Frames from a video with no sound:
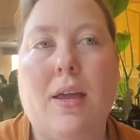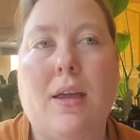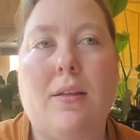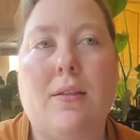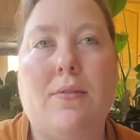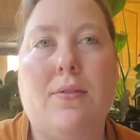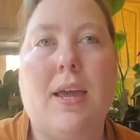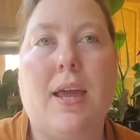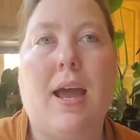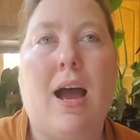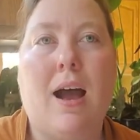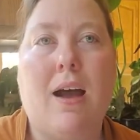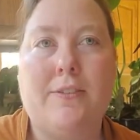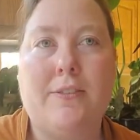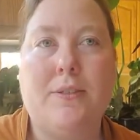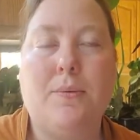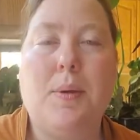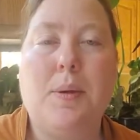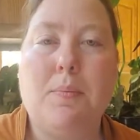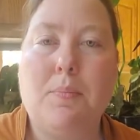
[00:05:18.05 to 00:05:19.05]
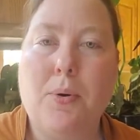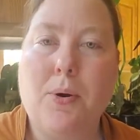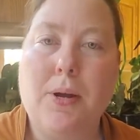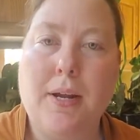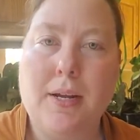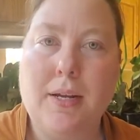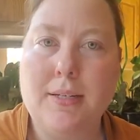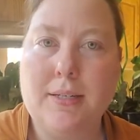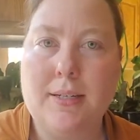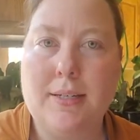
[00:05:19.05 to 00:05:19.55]
they have to be
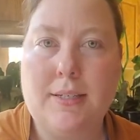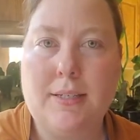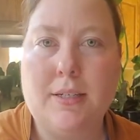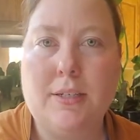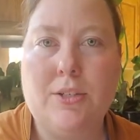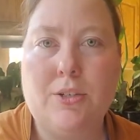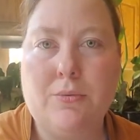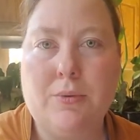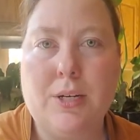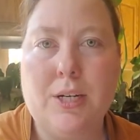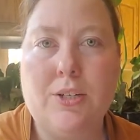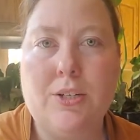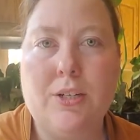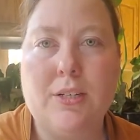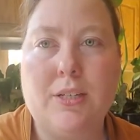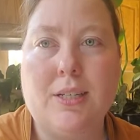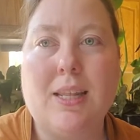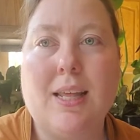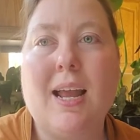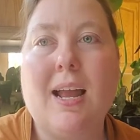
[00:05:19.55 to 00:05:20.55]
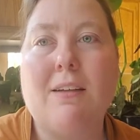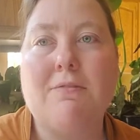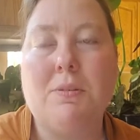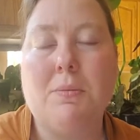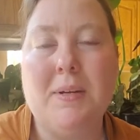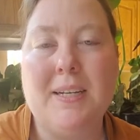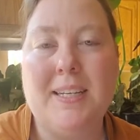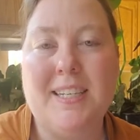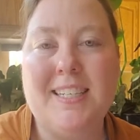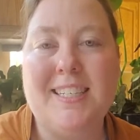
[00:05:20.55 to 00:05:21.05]
put into situations and they have to
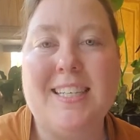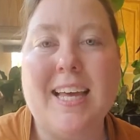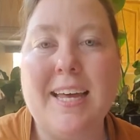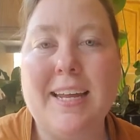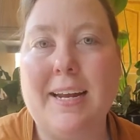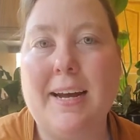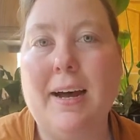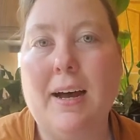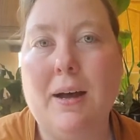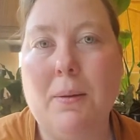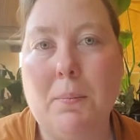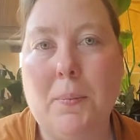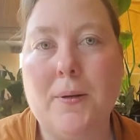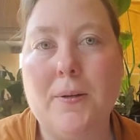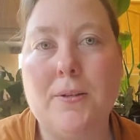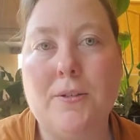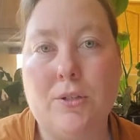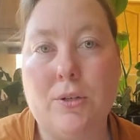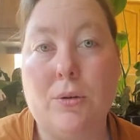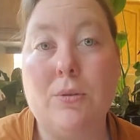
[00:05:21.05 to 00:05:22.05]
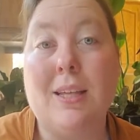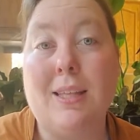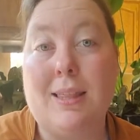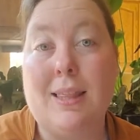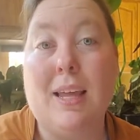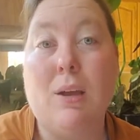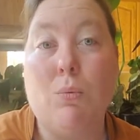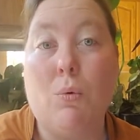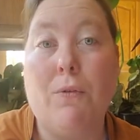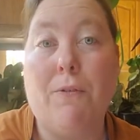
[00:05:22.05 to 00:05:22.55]
be set up so that
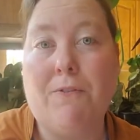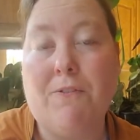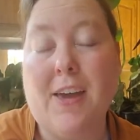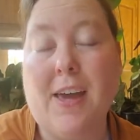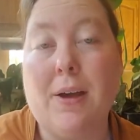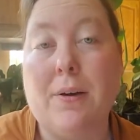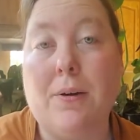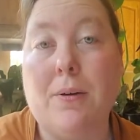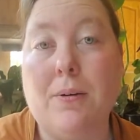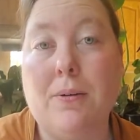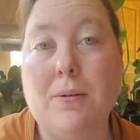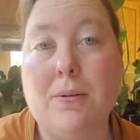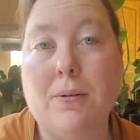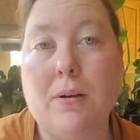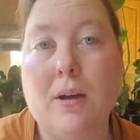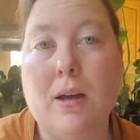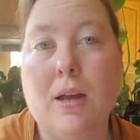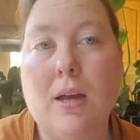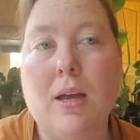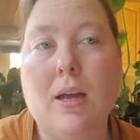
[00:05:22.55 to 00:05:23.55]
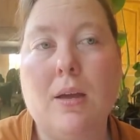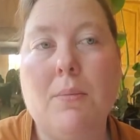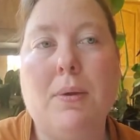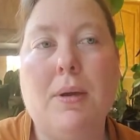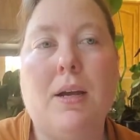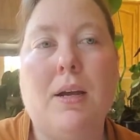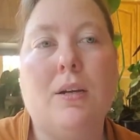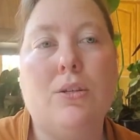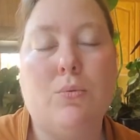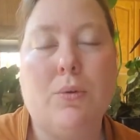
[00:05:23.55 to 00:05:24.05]
they will fail.
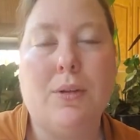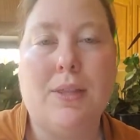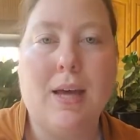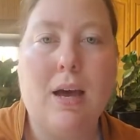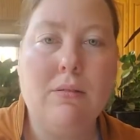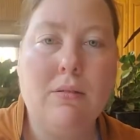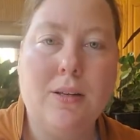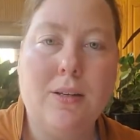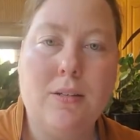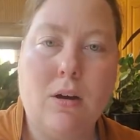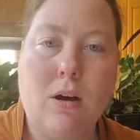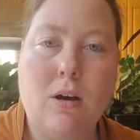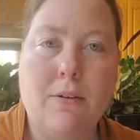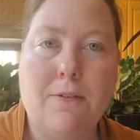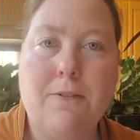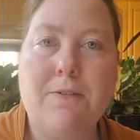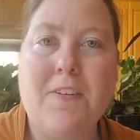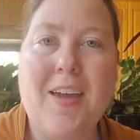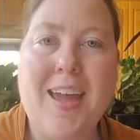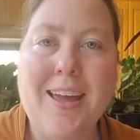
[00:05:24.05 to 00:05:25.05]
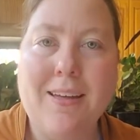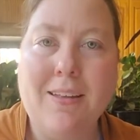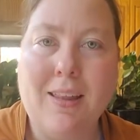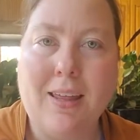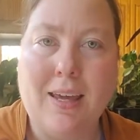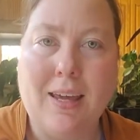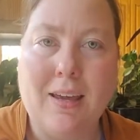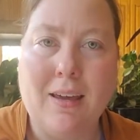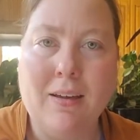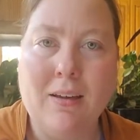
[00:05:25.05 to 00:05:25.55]
Because without the dog
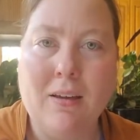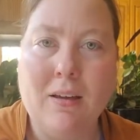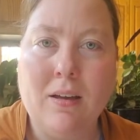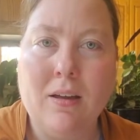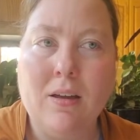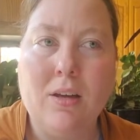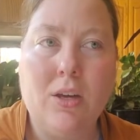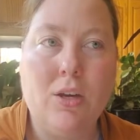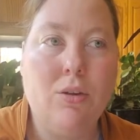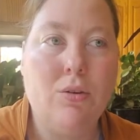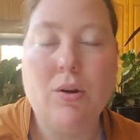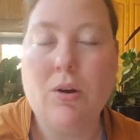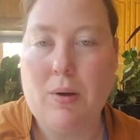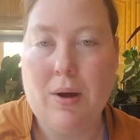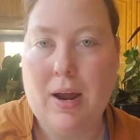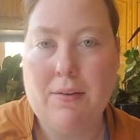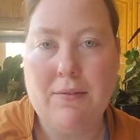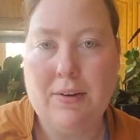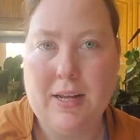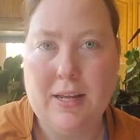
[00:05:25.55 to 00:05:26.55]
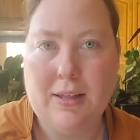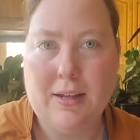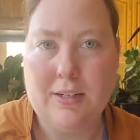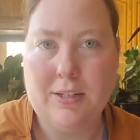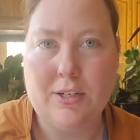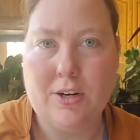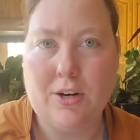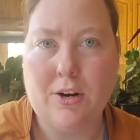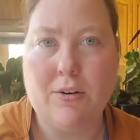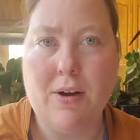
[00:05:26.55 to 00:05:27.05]
failing, you don't have anything
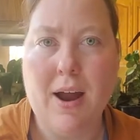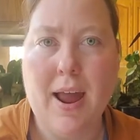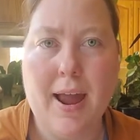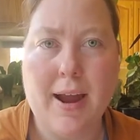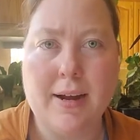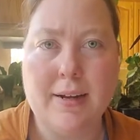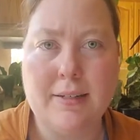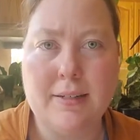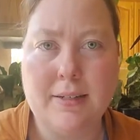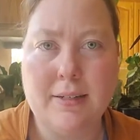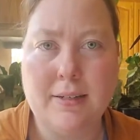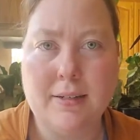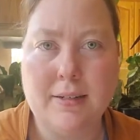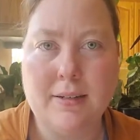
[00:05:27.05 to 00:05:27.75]
to correct,